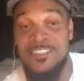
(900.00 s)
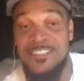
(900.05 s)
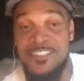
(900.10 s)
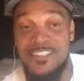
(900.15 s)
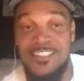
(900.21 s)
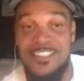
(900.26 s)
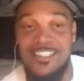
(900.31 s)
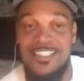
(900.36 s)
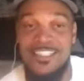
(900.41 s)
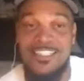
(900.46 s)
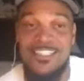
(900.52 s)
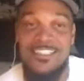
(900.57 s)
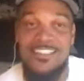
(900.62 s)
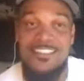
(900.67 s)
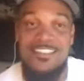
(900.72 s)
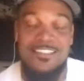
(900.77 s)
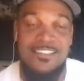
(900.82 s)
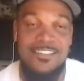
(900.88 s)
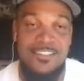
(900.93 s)

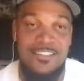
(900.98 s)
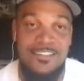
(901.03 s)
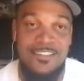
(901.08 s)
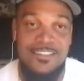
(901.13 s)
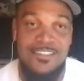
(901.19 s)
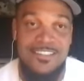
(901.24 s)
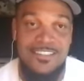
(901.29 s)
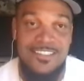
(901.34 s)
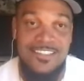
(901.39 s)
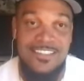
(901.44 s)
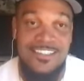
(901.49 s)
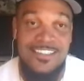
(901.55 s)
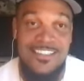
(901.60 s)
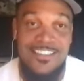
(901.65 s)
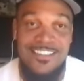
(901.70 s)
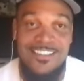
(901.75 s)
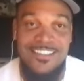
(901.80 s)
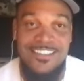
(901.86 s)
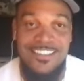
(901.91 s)

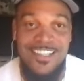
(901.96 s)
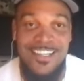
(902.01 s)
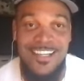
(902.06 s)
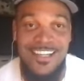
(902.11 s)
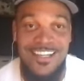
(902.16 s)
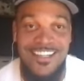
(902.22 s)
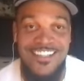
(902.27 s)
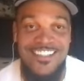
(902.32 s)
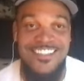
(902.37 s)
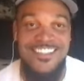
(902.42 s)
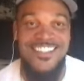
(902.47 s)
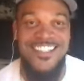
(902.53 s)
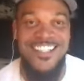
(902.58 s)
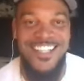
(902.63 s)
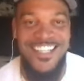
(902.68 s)
This person isn't speaking.